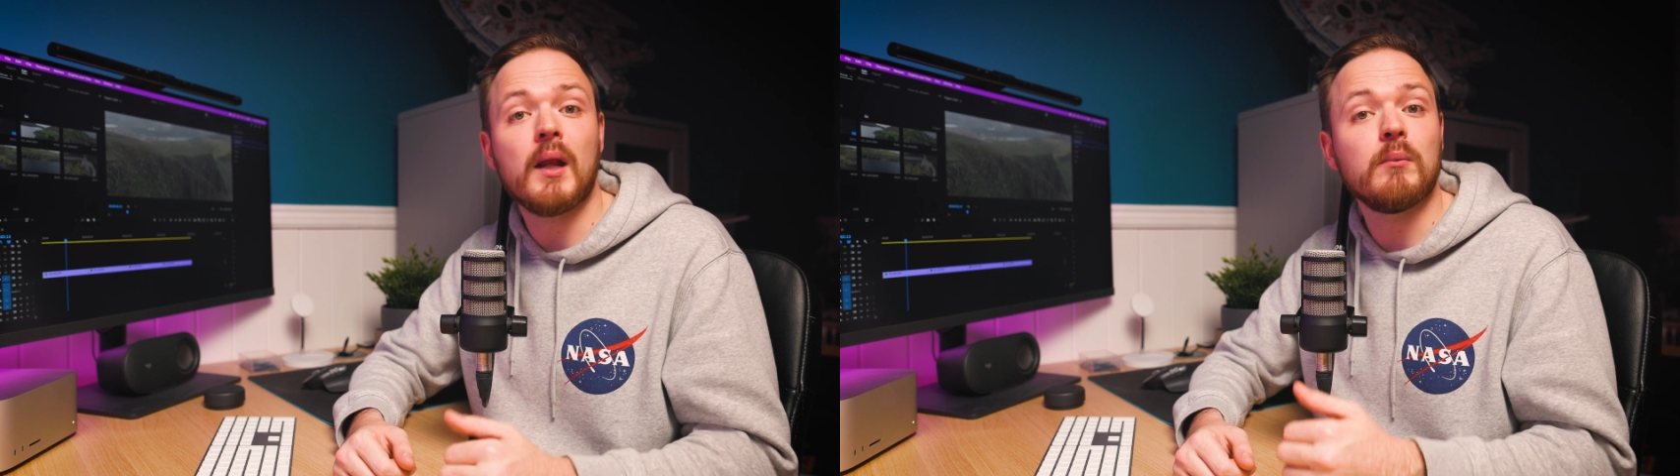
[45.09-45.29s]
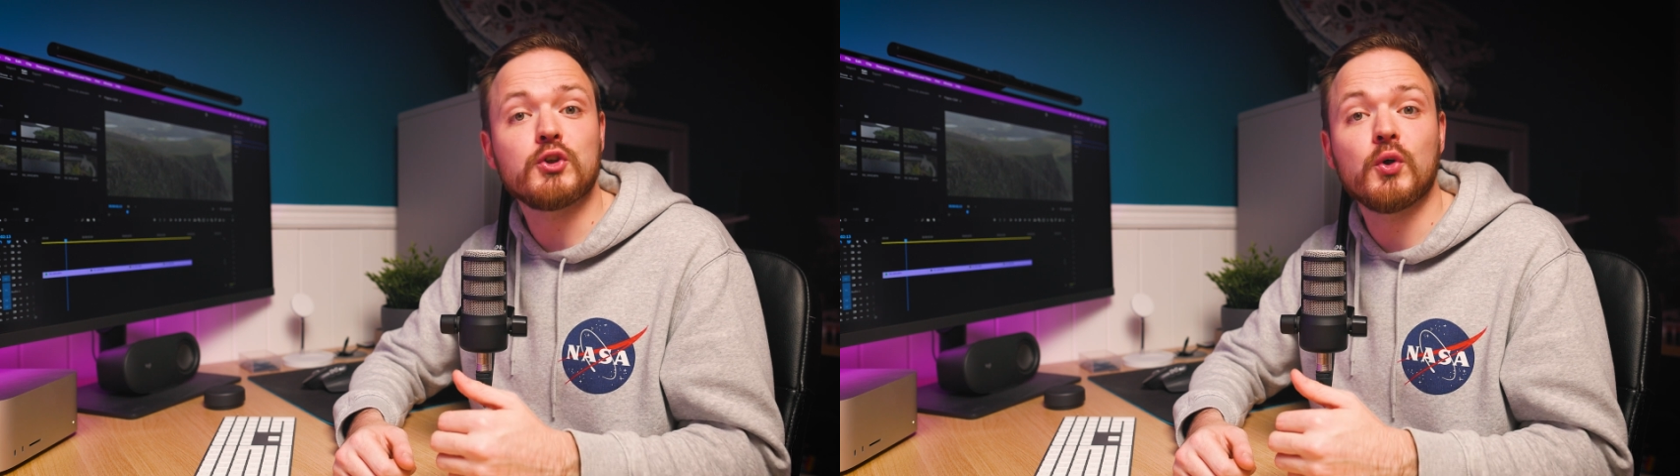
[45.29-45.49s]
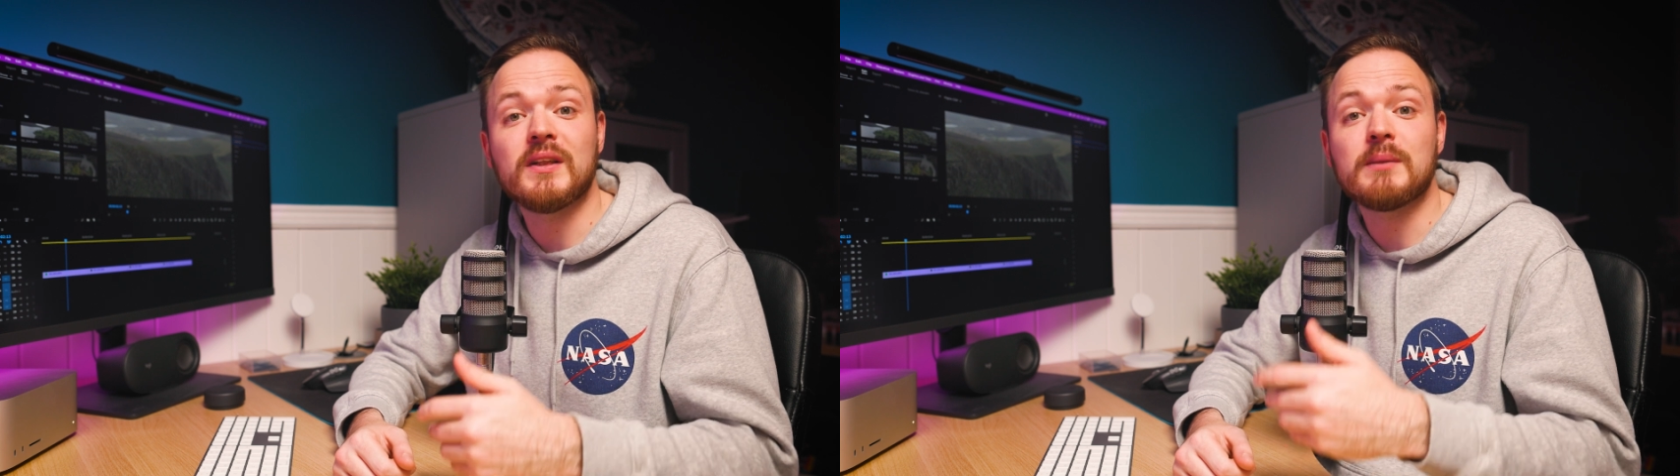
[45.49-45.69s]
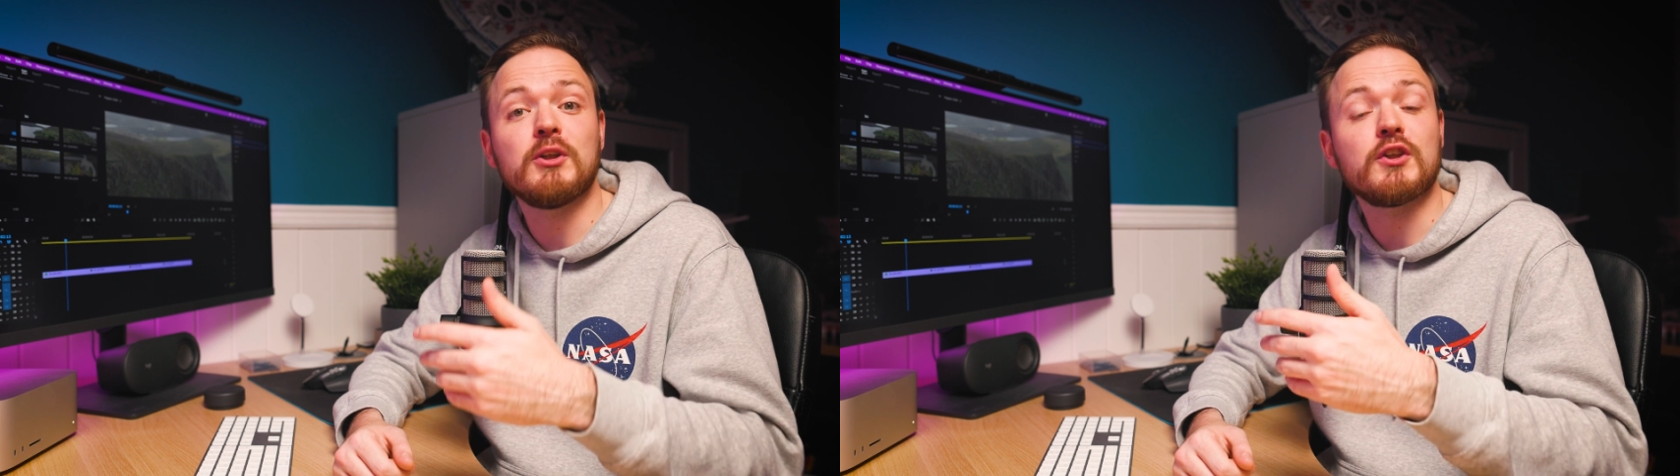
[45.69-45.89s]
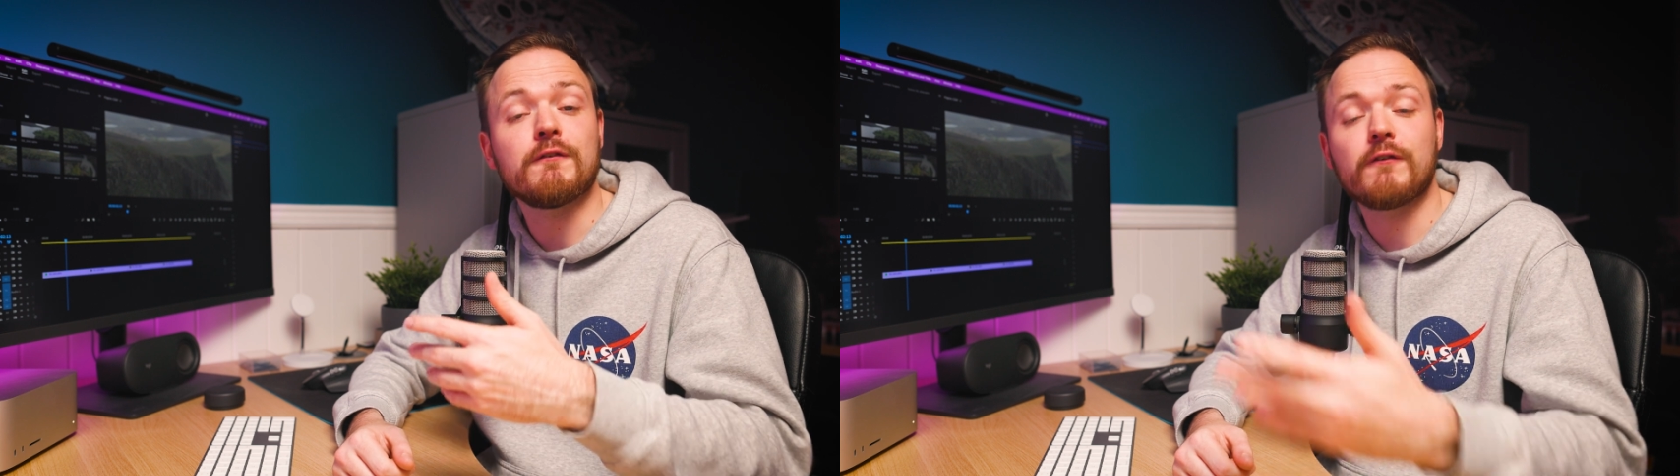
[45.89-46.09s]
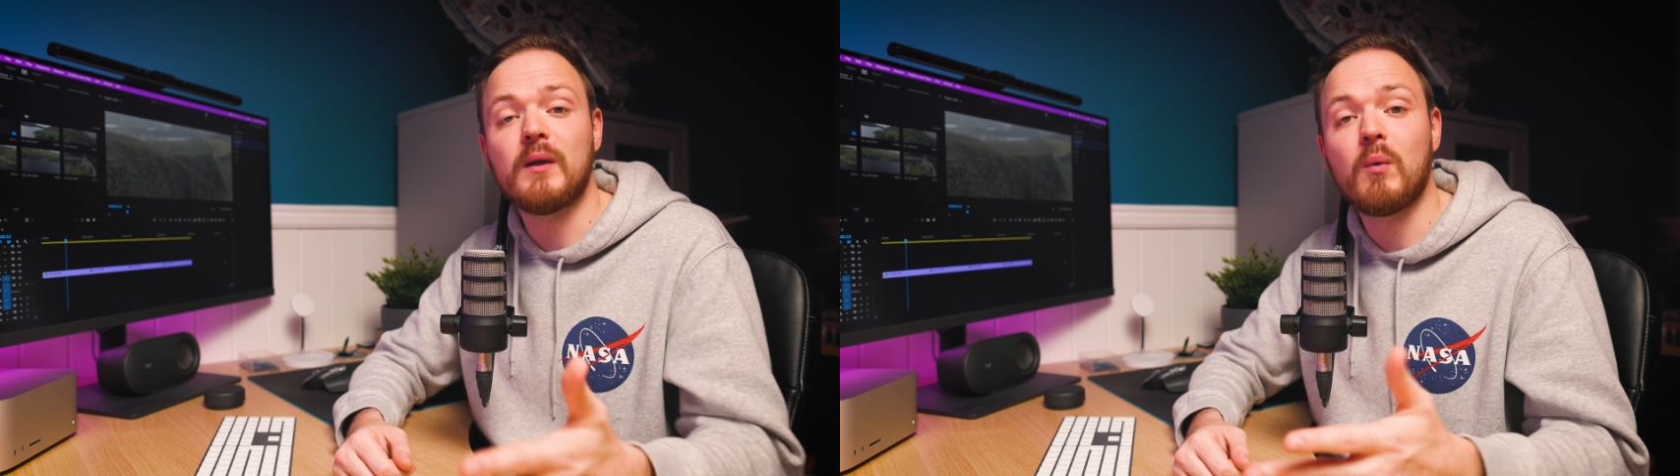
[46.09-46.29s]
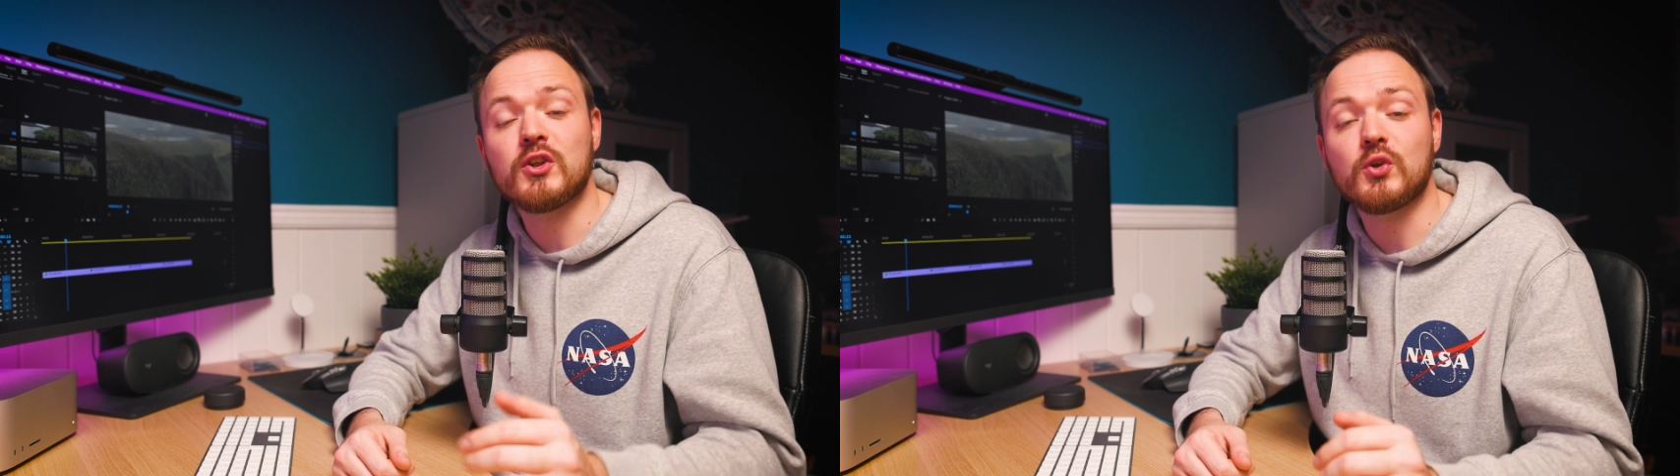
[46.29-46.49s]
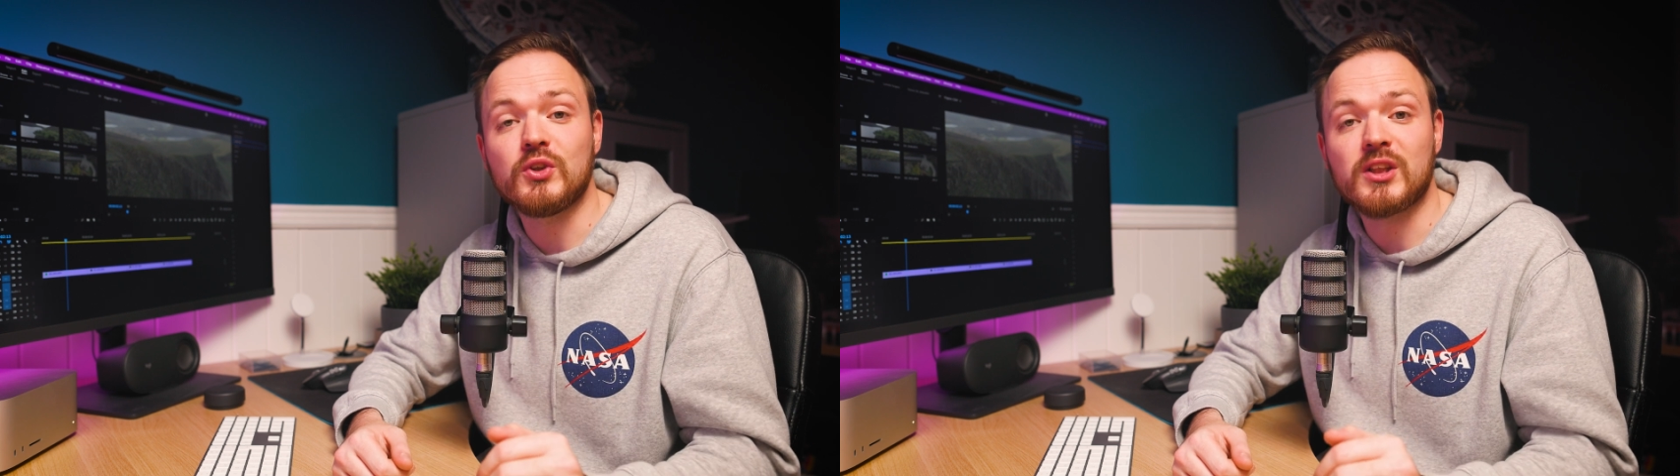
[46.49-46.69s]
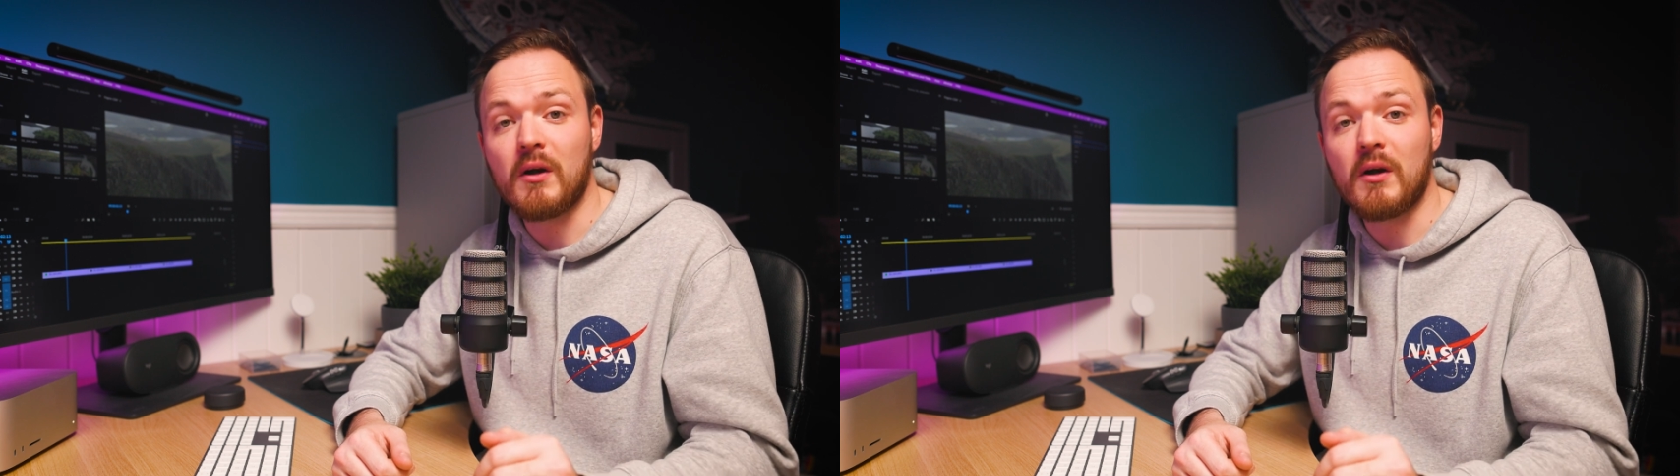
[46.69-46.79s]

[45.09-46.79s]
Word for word: and I'm sure there's a bunch of free ones also